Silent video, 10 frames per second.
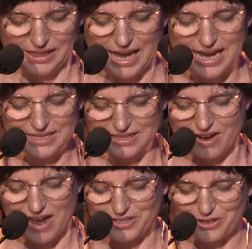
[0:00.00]
Kate and
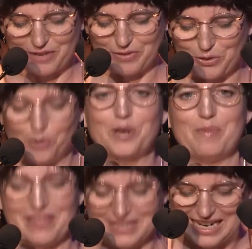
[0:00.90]
I don't even talk
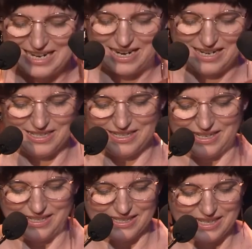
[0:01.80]
about the teenage
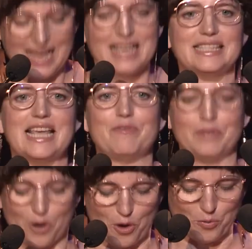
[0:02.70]
years, safe
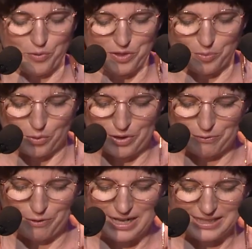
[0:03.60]
at home with the
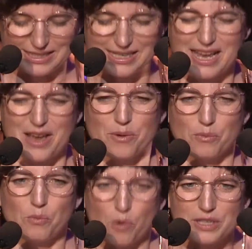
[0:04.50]
boyfriends.
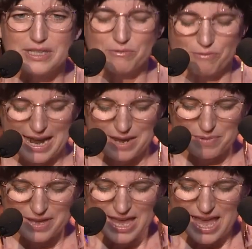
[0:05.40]
Was it
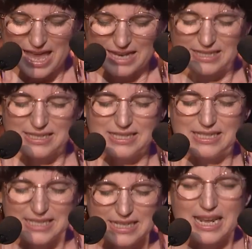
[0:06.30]
rape? And
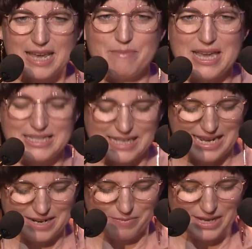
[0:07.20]
did he mean to
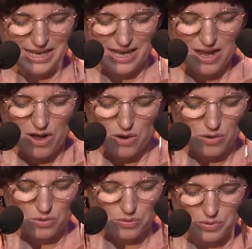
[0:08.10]
hit me?
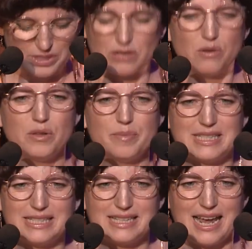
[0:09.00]
Or was it all a
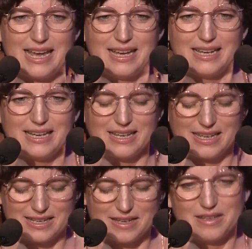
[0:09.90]
mistake,
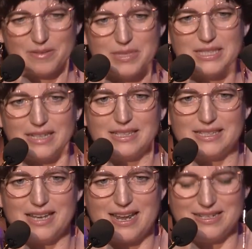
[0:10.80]
a
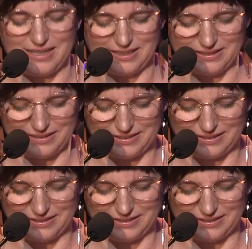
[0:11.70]
misunderstanding?